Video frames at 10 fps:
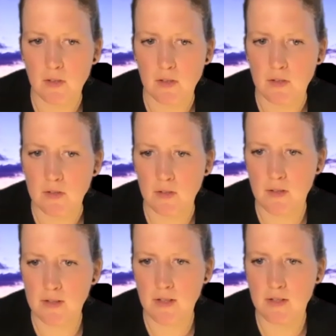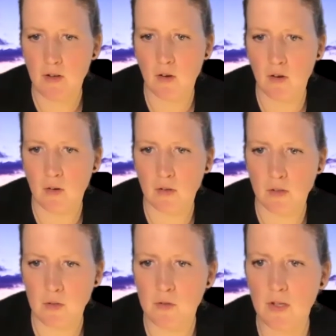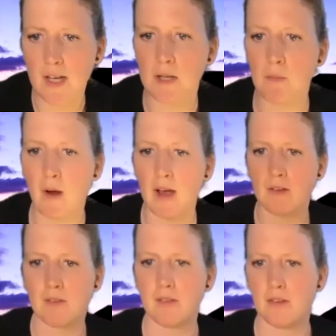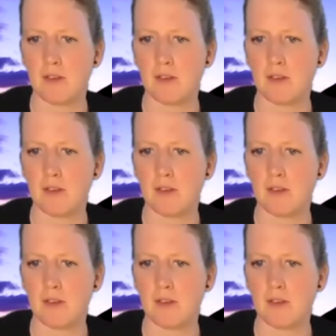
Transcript: So this is called Ujjayi breath.